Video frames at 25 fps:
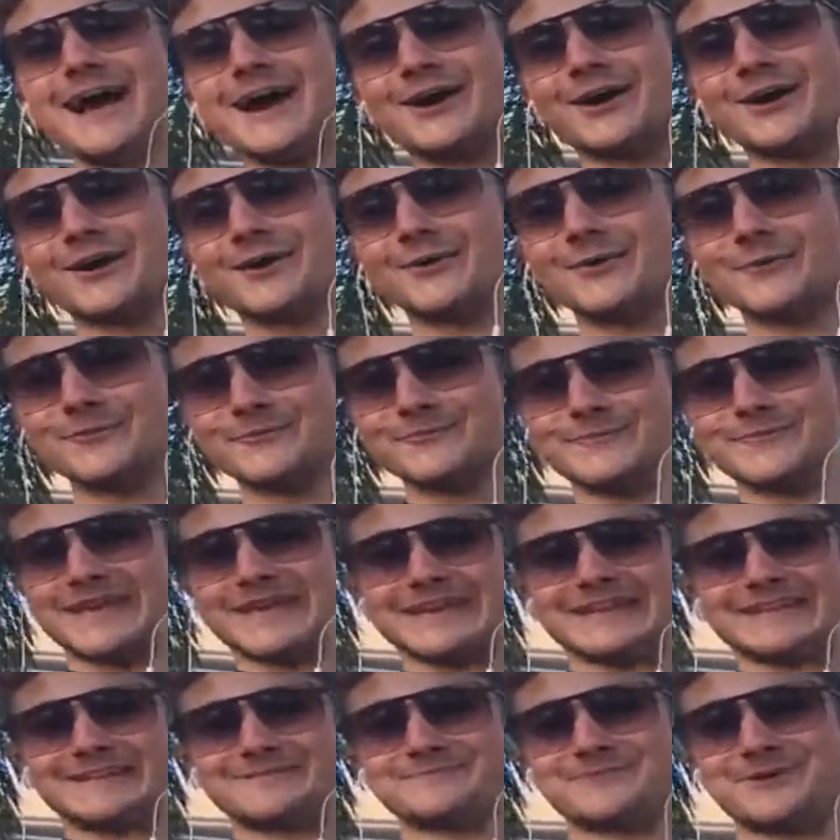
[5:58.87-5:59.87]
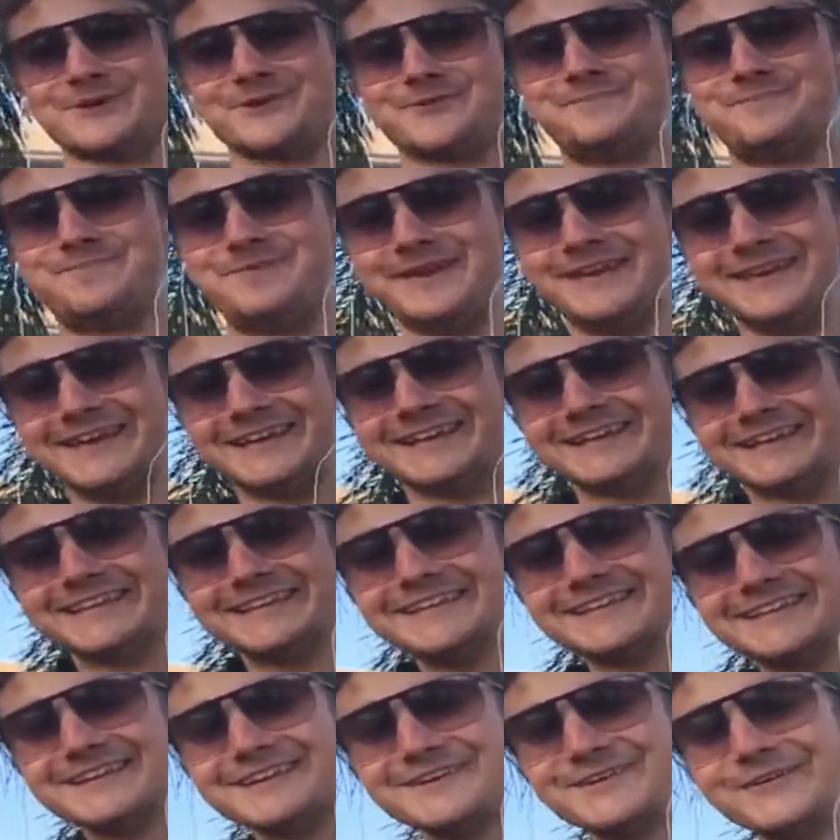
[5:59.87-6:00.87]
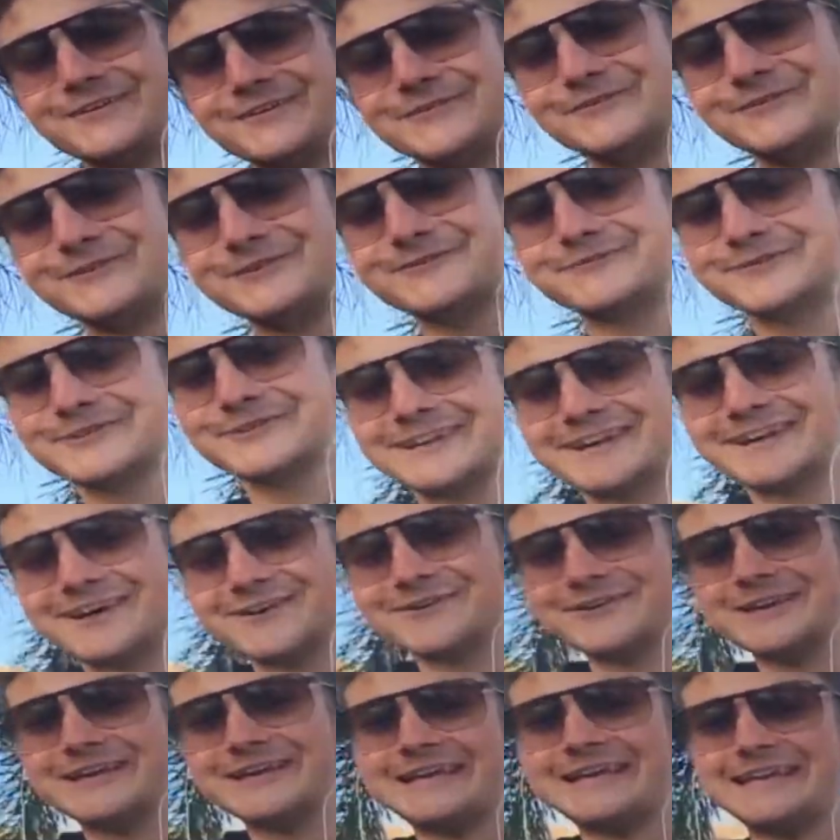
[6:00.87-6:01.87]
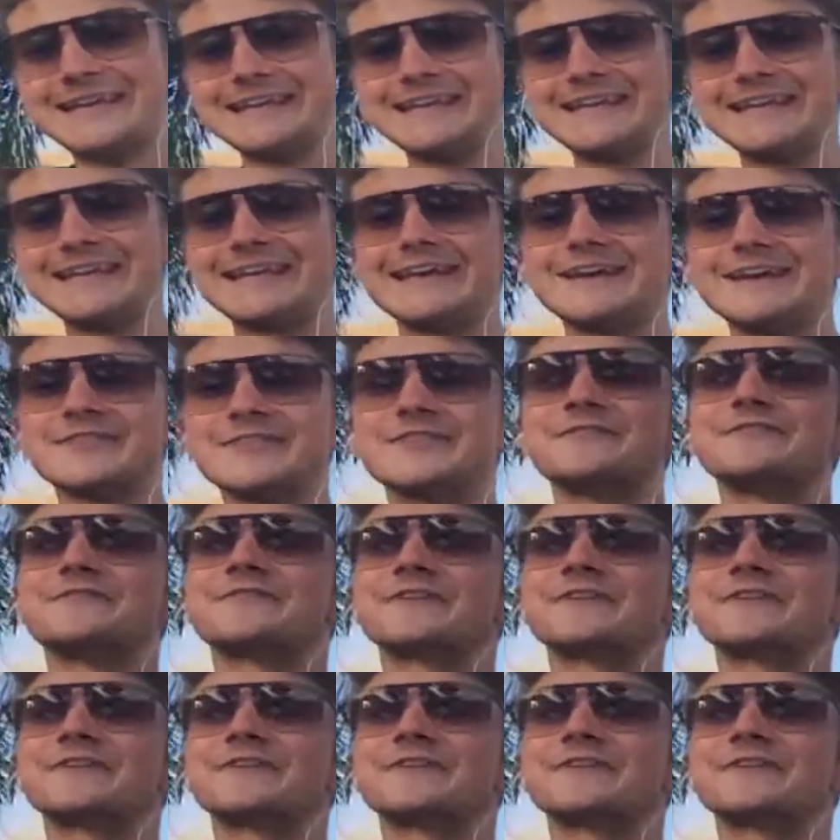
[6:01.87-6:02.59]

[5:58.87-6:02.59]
our whole bit in Mobile. We would go in and the